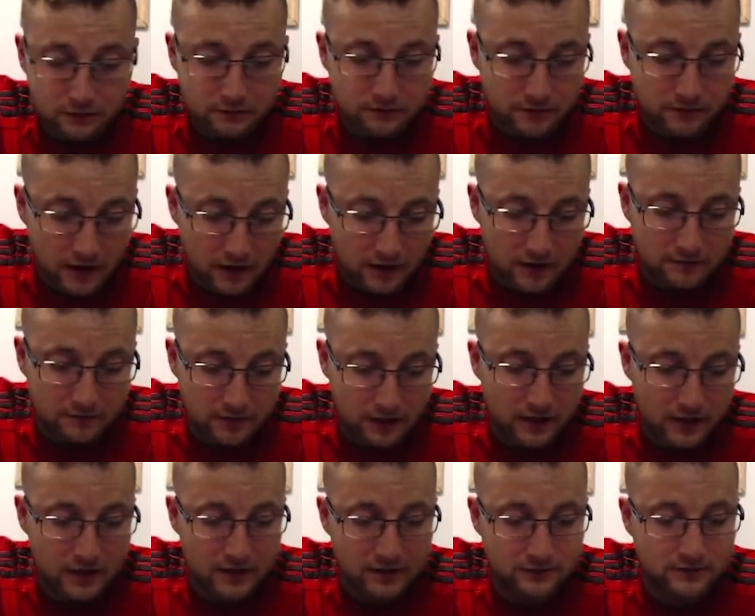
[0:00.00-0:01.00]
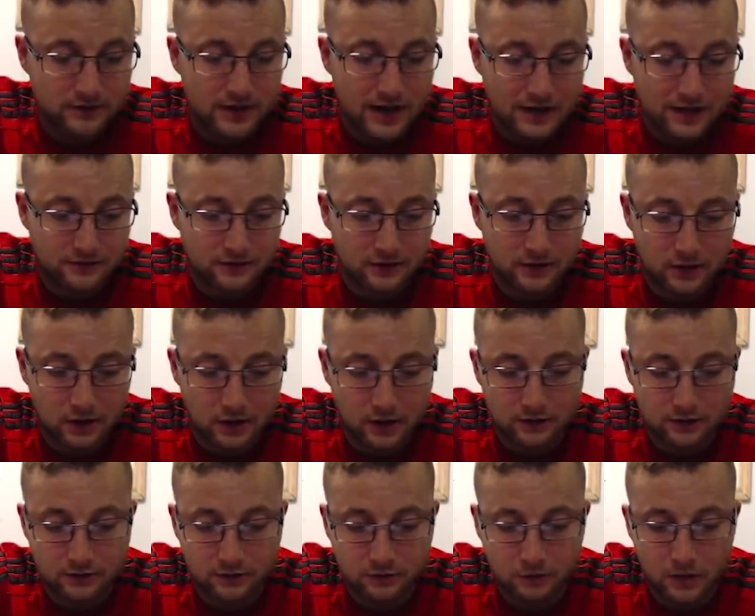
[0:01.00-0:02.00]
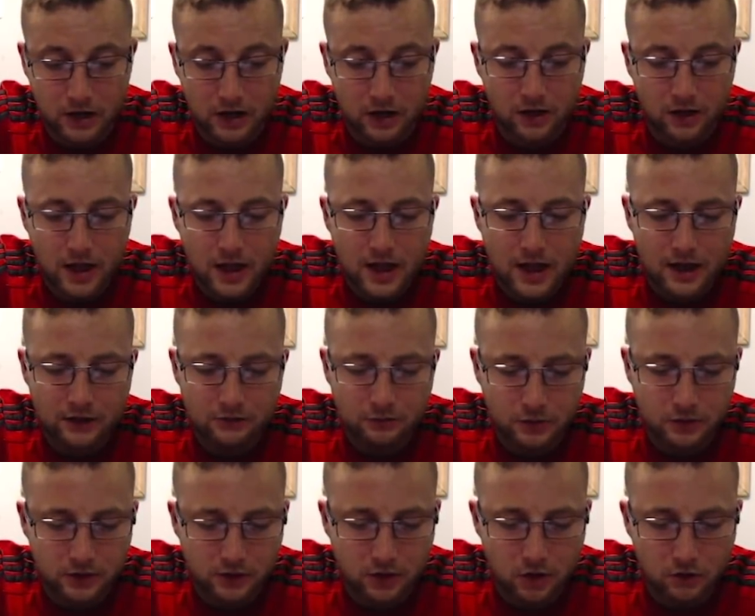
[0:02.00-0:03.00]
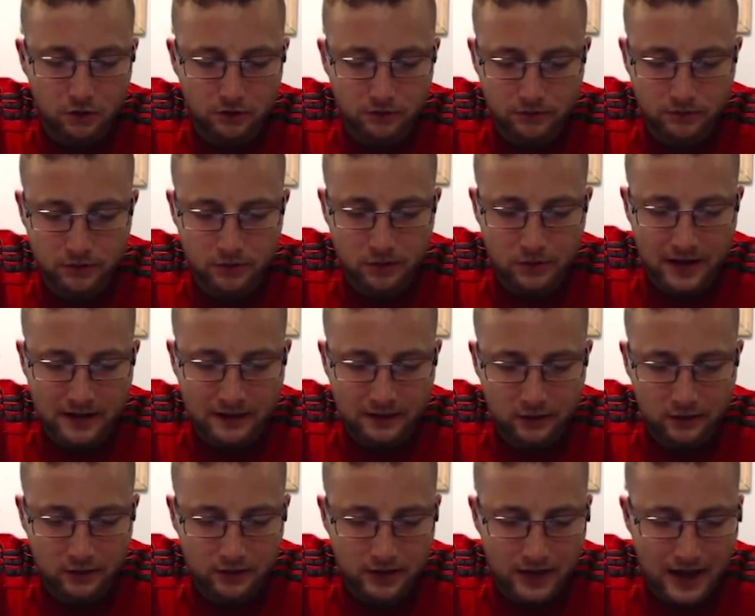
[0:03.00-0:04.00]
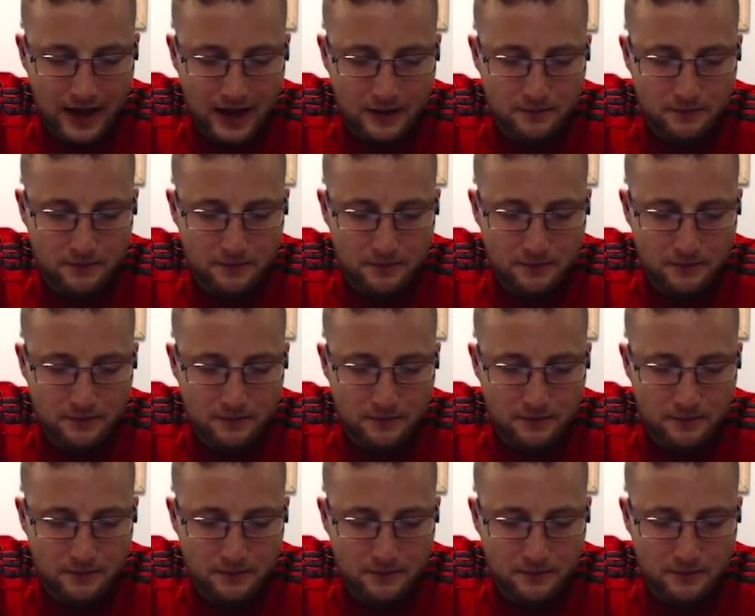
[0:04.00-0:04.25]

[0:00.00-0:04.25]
very, very nice stats in the cards as well as we go through and look at